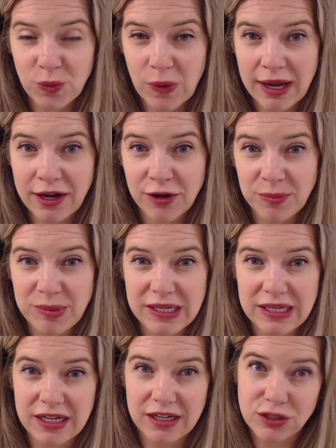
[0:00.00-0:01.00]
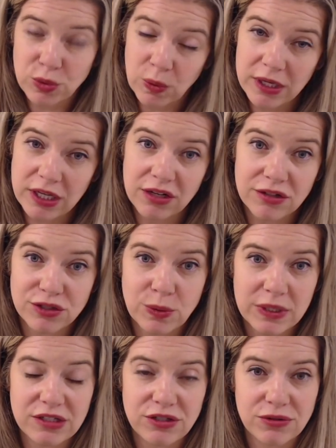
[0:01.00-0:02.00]
wire being a 20 or
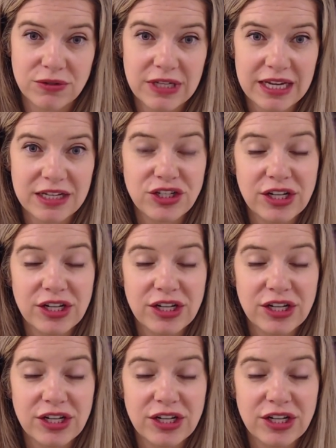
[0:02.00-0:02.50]
22 gauge.